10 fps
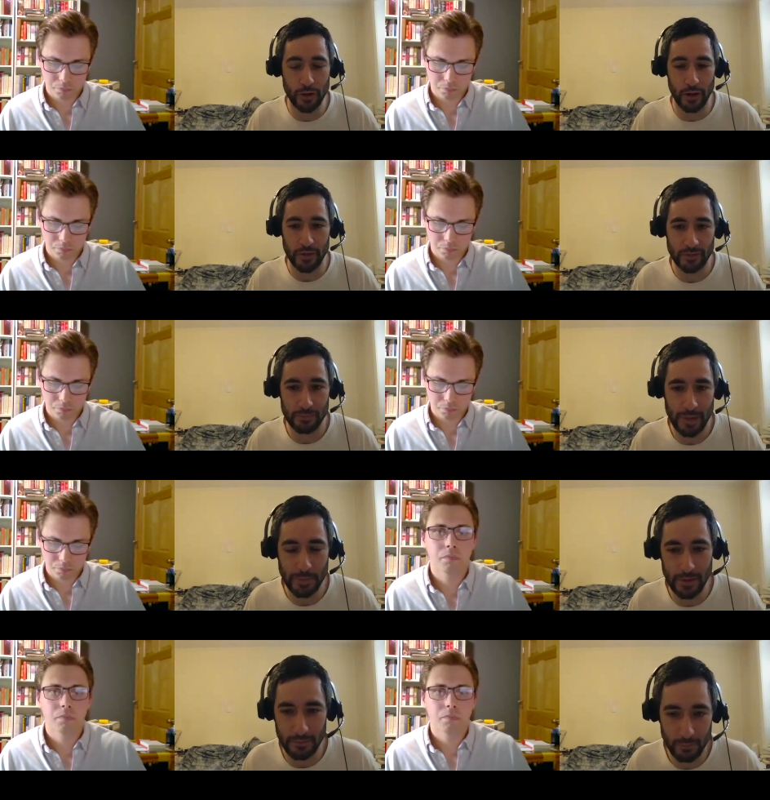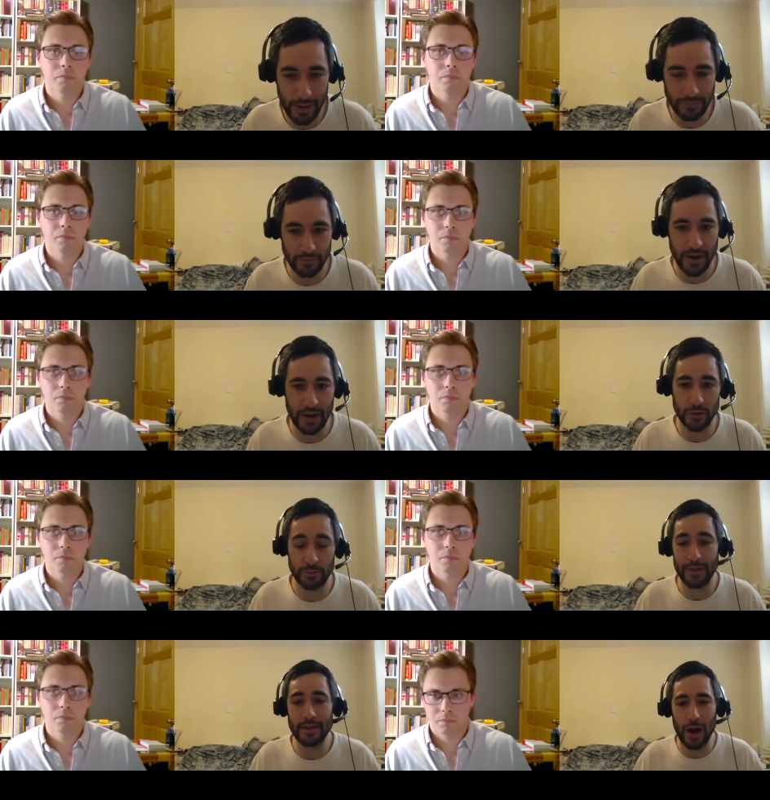Speaker 1: on this. Maybe we have different angles,
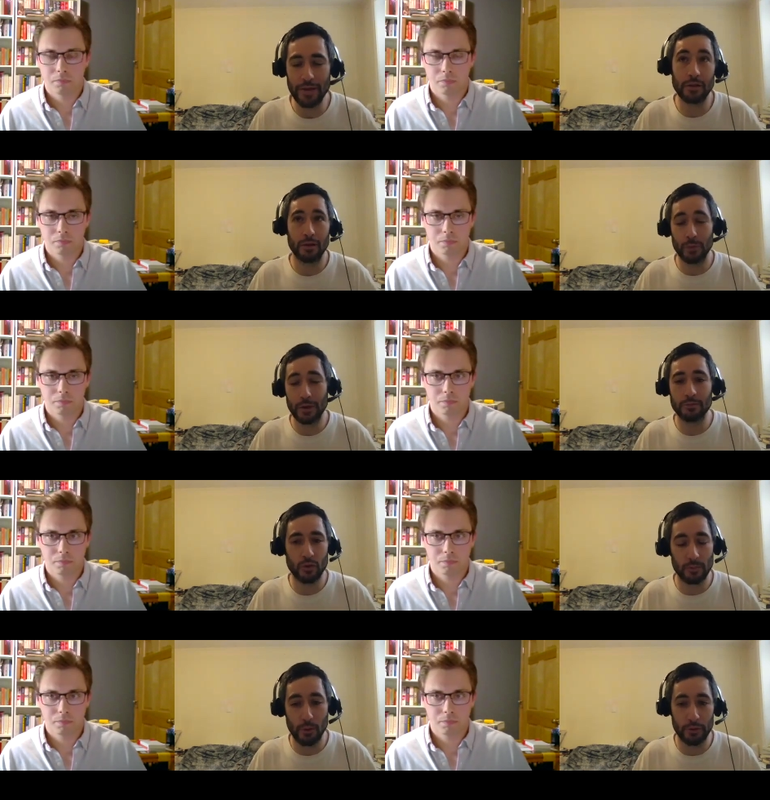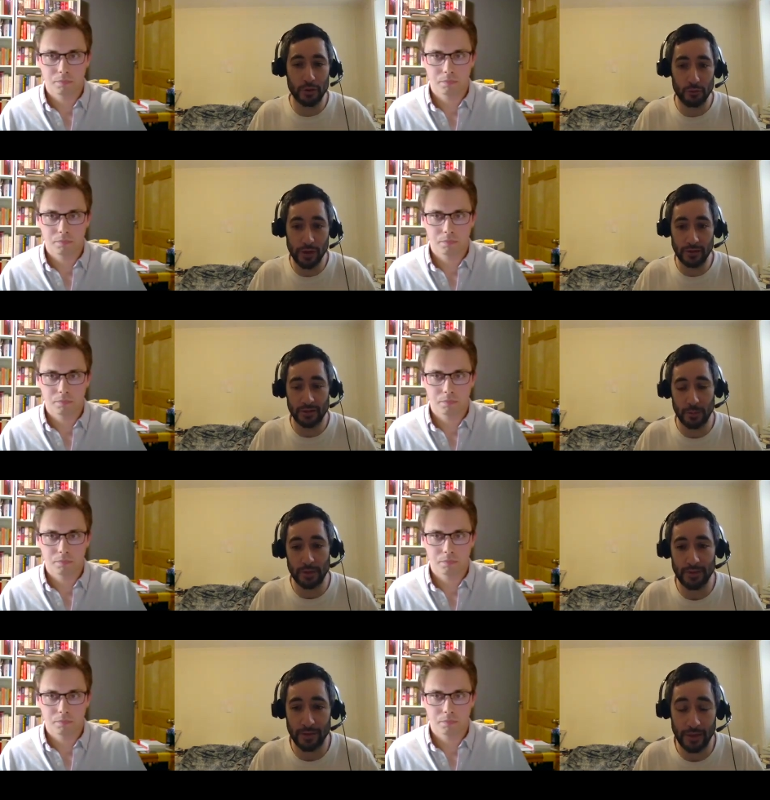but I think I think we can sort of both agree to some
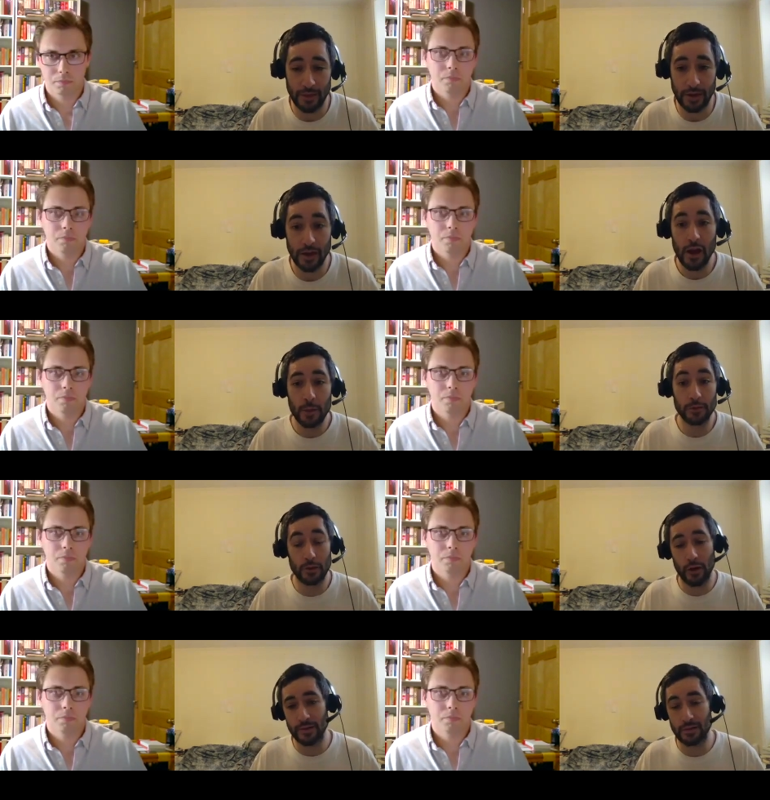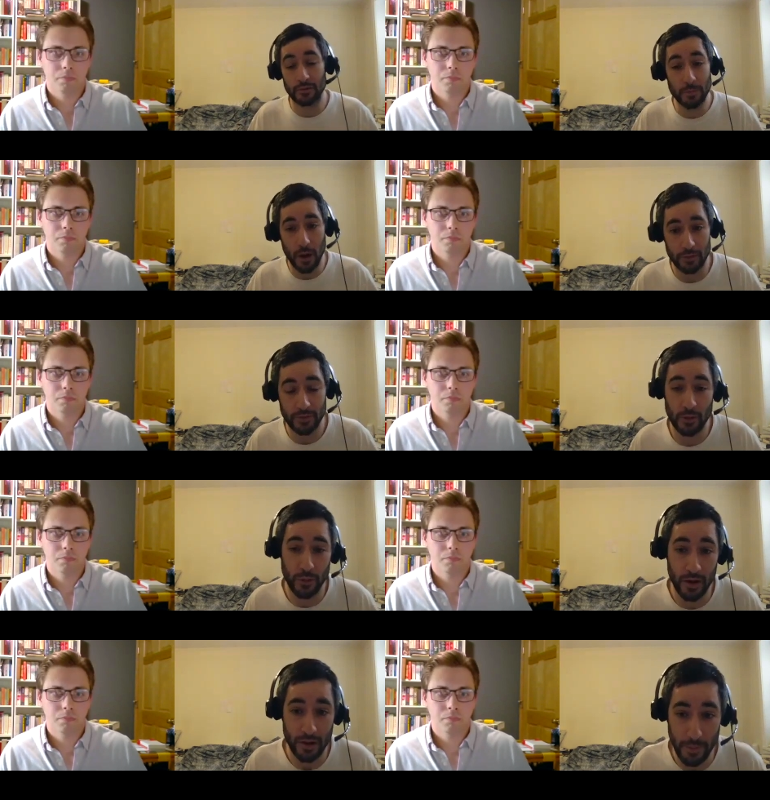extent that like there's a crisis of democracy
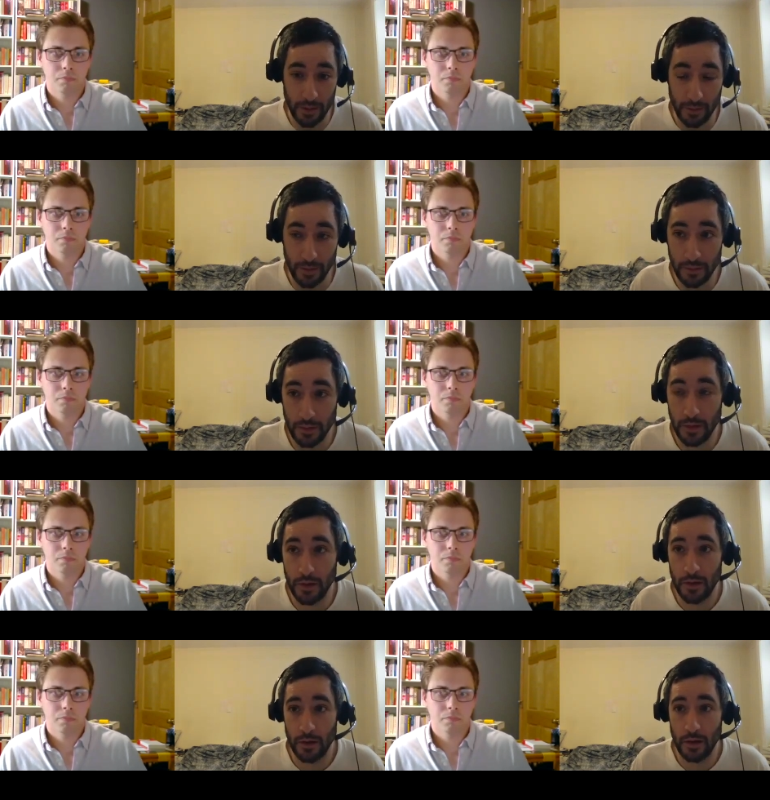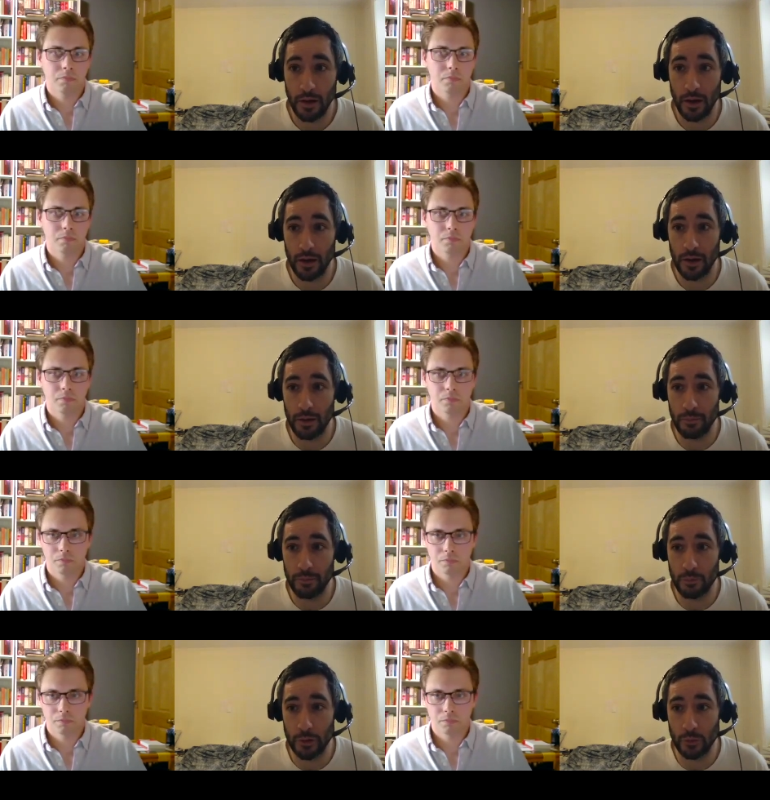going on in America, um,
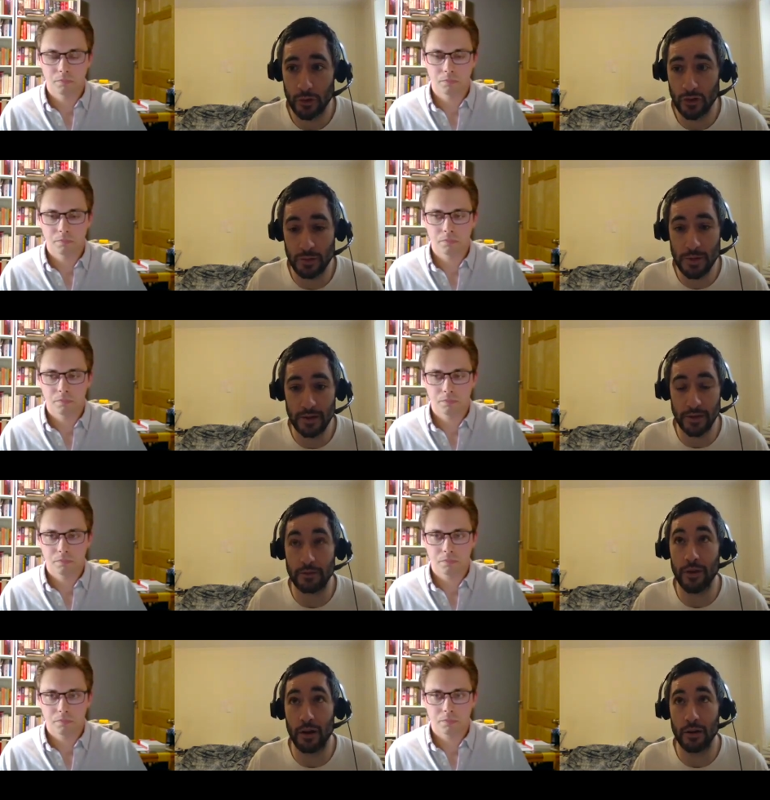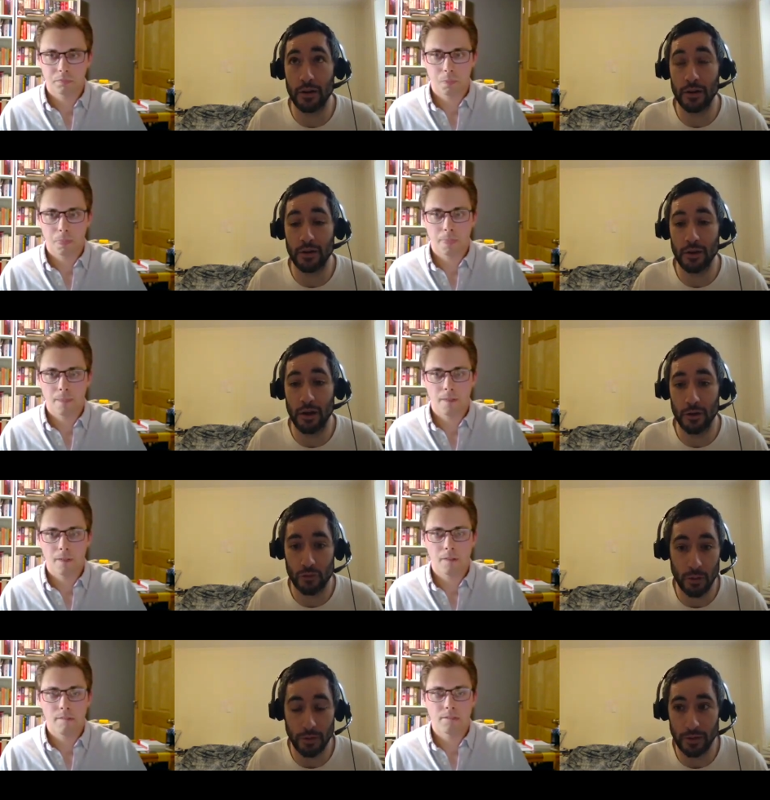which which to me is like very uh,
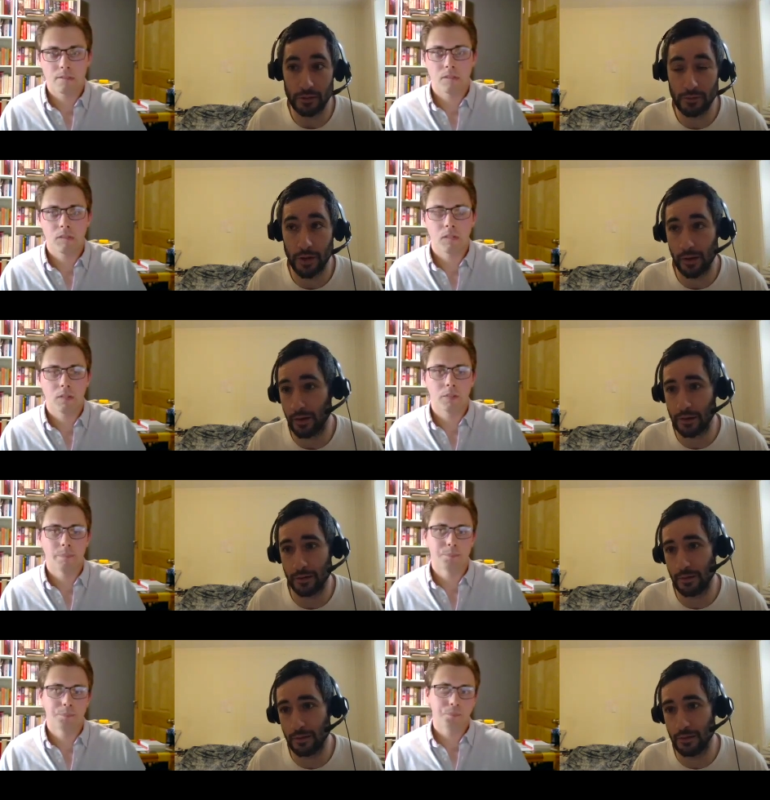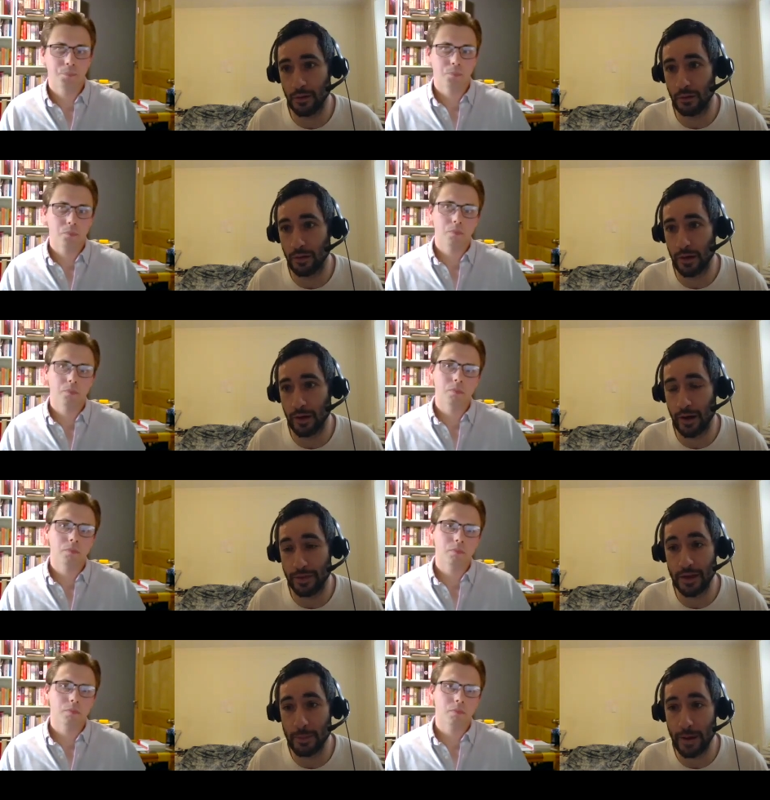troubling and like you know I, I
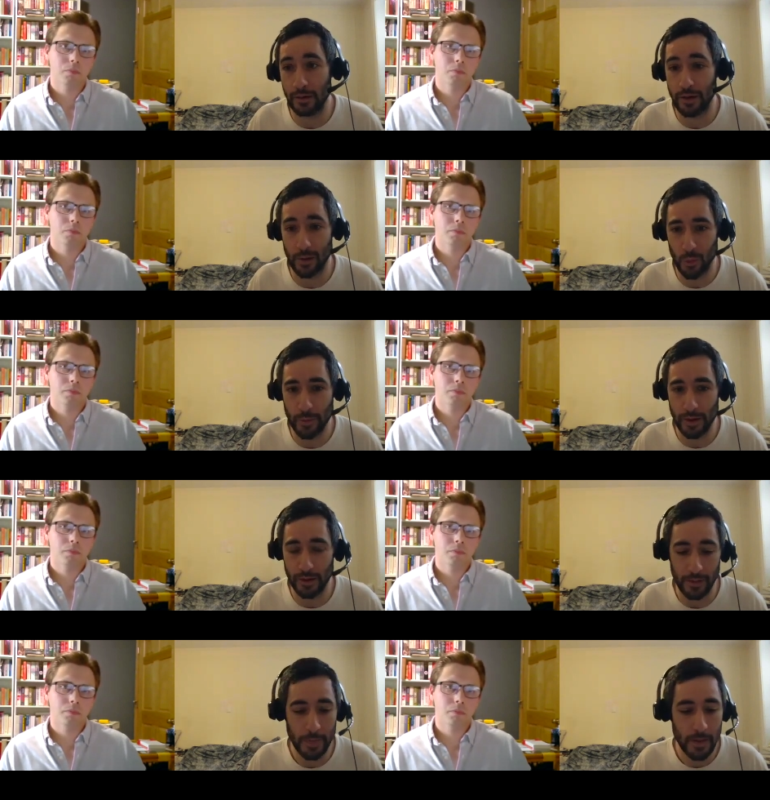think about a lot i worry about a lot